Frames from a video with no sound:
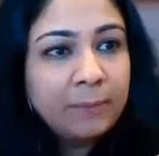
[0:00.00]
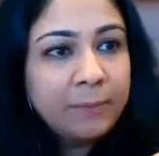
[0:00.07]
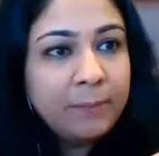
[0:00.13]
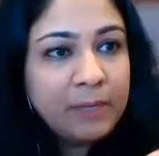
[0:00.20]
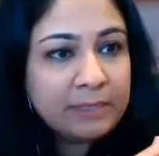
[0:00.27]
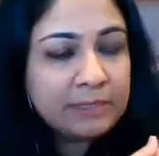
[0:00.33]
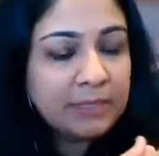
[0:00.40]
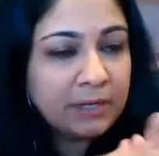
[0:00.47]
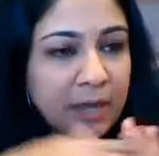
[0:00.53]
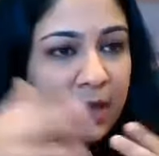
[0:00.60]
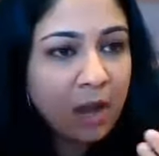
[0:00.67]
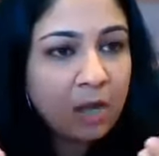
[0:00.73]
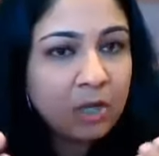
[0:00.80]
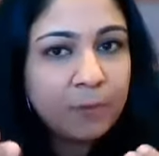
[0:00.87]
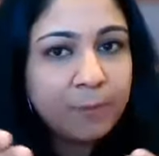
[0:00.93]
Because they're
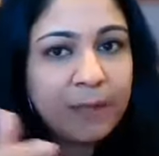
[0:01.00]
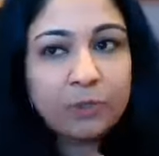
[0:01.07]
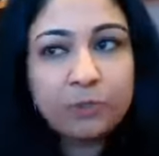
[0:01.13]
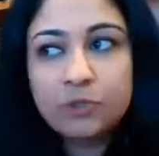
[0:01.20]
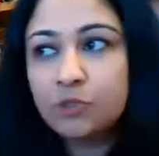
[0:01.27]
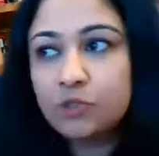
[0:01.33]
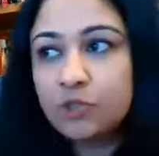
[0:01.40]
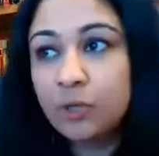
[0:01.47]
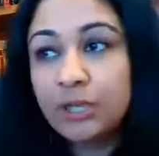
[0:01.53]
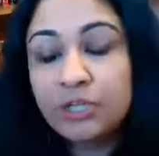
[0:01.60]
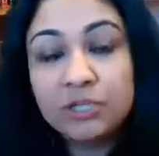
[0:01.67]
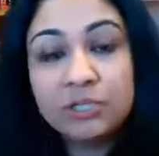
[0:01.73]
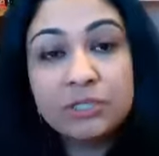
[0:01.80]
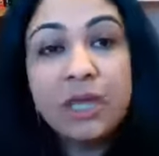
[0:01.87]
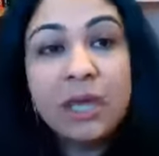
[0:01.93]
not occupying those social
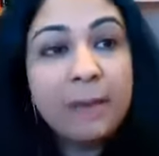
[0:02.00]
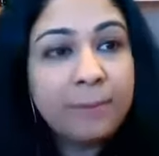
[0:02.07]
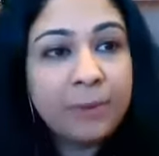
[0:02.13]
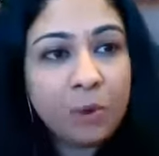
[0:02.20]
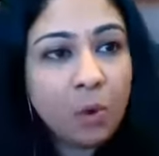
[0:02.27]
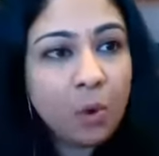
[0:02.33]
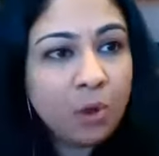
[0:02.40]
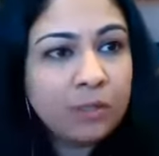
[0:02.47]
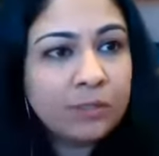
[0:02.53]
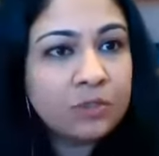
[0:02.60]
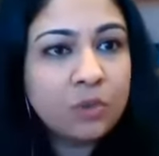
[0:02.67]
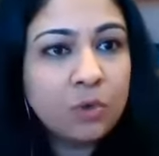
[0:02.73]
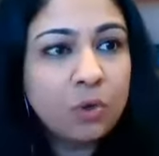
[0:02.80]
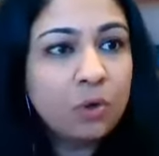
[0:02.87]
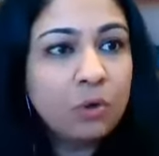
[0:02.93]
locations. But
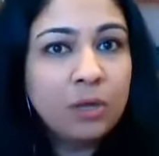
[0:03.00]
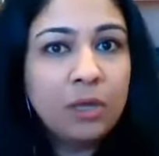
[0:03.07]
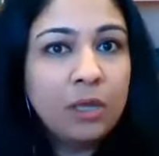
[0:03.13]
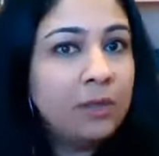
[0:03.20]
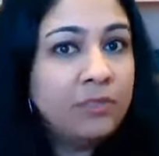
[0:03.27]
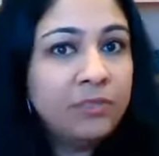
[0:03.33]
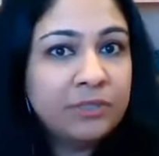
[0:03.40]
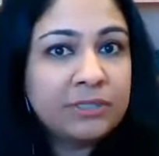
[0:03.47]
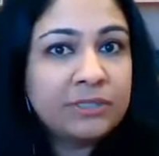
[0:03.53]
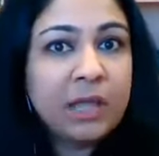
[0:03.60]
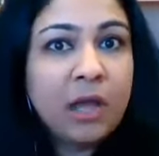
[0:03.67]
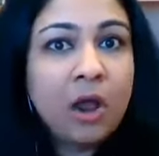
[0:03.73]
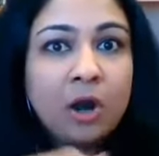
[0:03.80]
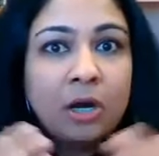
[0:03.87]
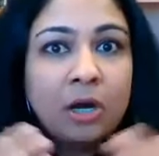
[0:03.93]
also, there's the
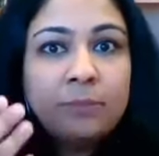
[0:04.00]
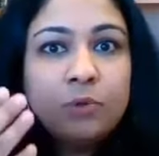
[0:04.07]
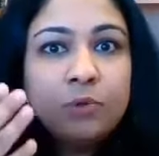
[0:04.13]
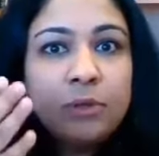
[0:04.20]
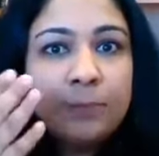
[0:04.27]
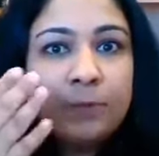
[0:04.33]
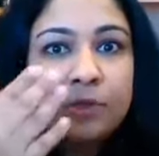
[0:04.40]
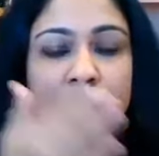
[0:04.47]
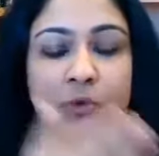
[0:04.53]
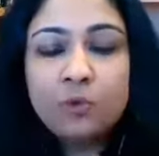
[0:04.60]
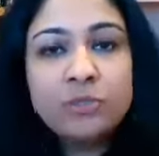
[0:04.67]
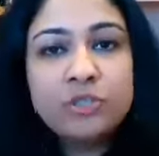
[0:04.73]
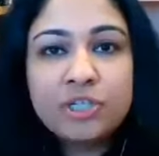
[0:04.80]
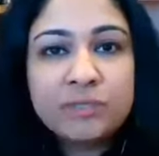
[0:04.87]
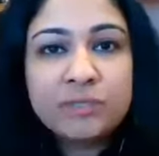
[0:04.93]
harm to the person who
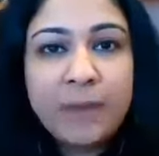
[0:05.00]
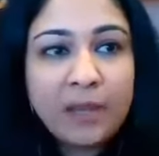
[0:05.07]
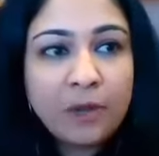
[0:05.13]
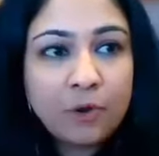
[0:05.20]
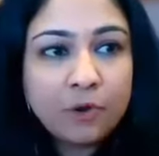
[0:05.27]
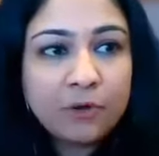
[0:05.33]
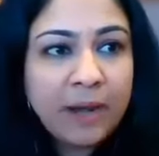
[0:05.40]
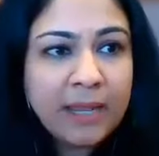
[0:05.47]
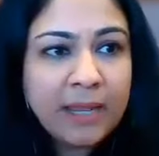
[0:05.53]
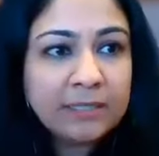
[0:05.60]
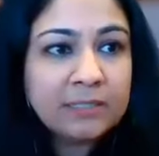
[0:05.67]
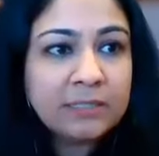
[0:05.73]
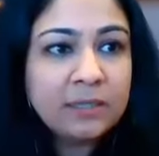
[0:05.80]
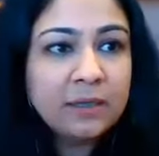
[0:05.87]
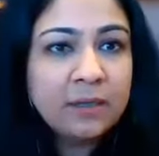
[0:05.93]
was just
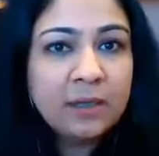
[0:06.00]
microaggressed.